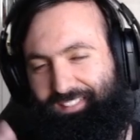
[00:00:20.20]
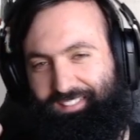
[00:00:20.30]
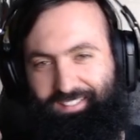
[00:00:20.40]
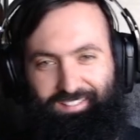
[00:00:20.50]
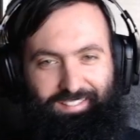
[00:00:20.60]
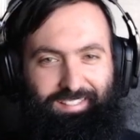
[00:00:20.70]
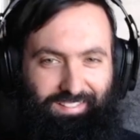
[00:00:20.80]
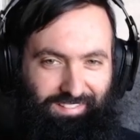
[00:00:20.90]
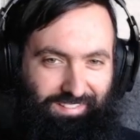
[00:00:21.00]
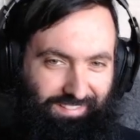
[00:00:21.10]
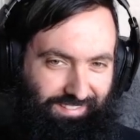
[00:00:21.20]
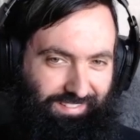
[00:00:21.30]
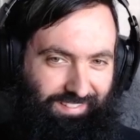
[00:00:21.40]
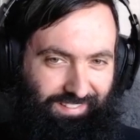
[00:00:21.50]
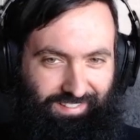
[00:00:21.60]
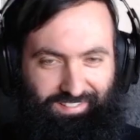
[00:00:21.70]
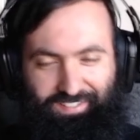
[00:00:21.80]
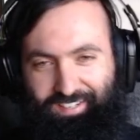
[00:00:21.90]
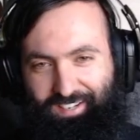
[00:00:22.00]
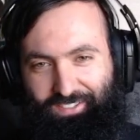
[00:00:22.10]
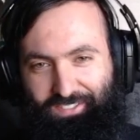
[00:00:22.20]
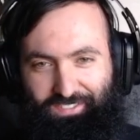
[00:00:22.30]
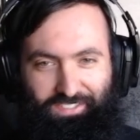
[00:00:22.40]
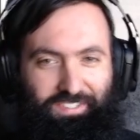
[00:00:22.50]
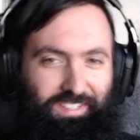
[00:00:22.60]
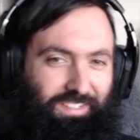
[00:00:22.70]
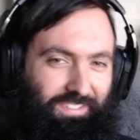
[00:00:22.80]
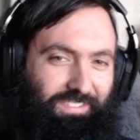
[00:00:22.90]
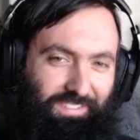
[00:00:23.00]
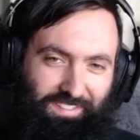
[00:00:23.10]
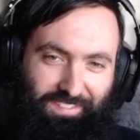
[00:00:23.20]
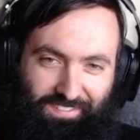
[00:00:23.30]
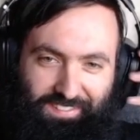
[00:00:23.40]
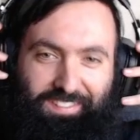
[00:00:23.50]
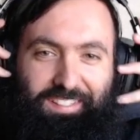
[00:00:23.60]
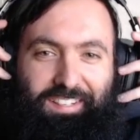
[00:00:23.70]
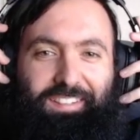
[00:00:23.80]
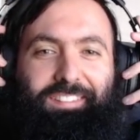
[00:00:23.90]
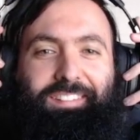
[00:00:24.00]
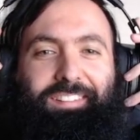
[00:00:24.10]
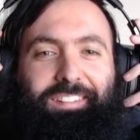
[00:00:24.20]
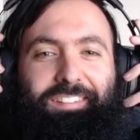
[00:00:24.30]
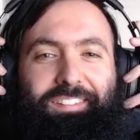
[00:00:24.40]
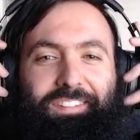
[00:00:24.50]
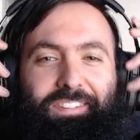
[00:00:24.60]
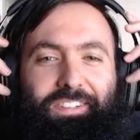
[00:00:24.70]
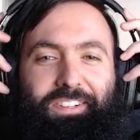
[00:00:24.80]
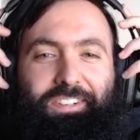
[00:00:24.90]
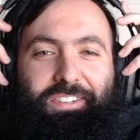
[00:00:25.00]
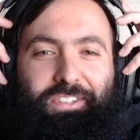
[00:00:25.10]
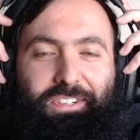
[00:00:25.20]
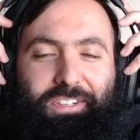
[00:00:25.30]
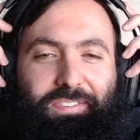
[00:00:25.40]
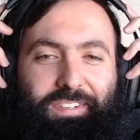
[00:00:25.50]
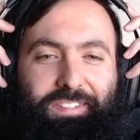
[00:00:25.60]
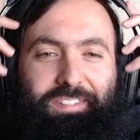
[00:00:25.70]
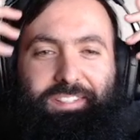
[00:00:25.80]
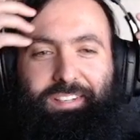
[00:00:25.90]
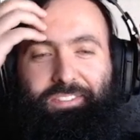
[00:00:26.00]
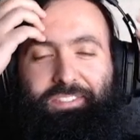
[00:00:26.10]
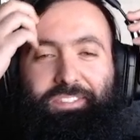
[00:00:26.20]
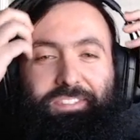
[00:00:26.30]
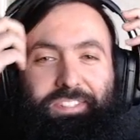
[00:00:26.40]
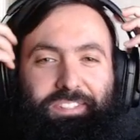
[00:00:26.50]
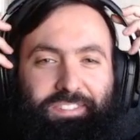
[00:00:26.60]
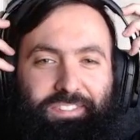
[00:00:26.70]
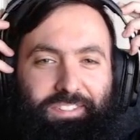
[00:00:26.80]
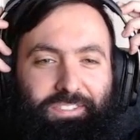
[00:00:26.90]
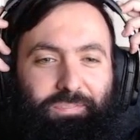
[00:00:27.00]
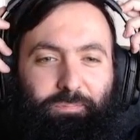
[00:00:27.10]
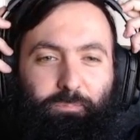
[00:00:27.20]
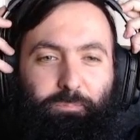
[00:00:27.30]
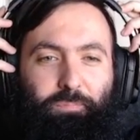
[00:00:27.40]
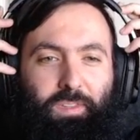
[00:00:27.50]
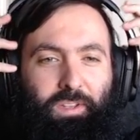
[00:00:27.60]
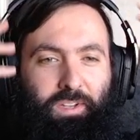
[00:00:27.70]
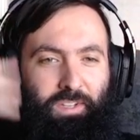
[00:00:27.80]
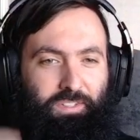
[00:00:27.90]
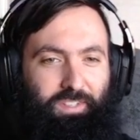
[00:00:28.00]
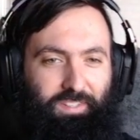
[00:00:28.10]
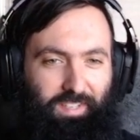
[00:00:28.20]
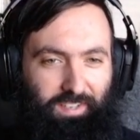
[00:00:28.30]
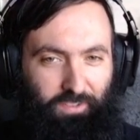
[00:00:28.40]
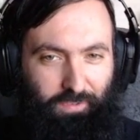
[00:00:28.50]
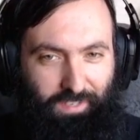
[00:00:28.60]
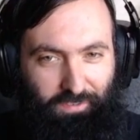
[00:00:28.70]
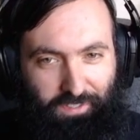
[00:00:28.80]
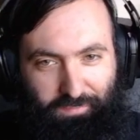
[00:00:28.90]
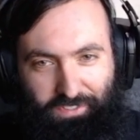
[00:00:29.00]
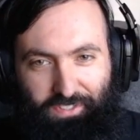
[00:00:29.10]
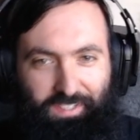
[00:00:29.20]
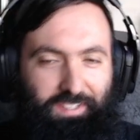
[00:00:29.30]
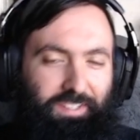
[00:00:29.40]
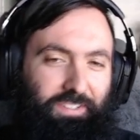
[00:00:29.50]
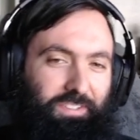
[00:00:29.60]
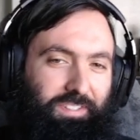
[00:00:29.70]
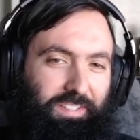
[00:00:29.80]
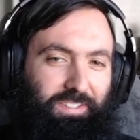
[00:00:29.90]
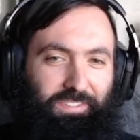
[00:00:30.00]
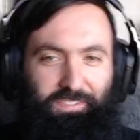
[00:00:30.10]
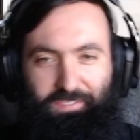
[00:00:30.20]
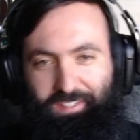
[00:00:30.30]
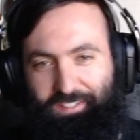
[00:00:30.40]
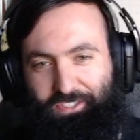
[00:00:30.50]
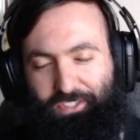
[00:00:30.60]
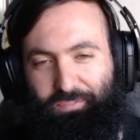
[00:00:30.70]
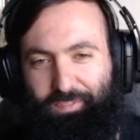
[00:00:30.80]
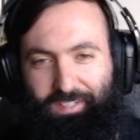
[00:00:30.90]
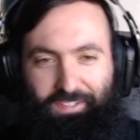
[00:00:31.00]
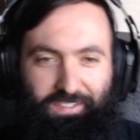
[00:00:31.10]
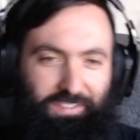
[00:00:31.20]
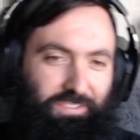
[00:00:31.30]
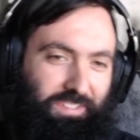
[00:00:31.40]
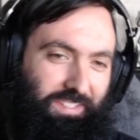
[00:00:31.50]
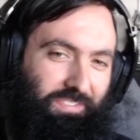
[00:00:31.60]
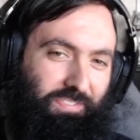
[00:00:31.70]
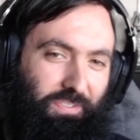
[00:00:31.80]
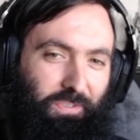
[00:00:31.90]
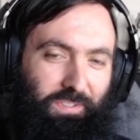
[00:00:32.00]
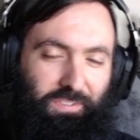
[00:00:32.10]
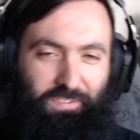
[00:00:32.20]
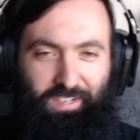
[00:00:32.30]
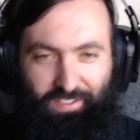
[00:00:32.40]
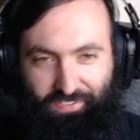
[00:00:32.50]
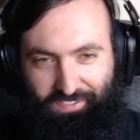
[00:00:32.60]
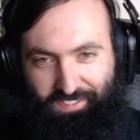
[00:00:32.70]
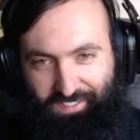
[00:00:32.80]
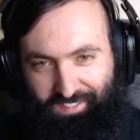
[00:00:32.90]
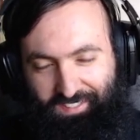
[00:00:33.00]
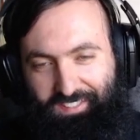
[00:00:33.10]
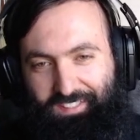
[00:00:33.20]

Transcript: This is a challenge D clone kill. All right, so this is on hardcore Project Diablo 2 Season 2. Get that out of the way. We're going to be trying to kill Declone with a Smiter using full Iratha set.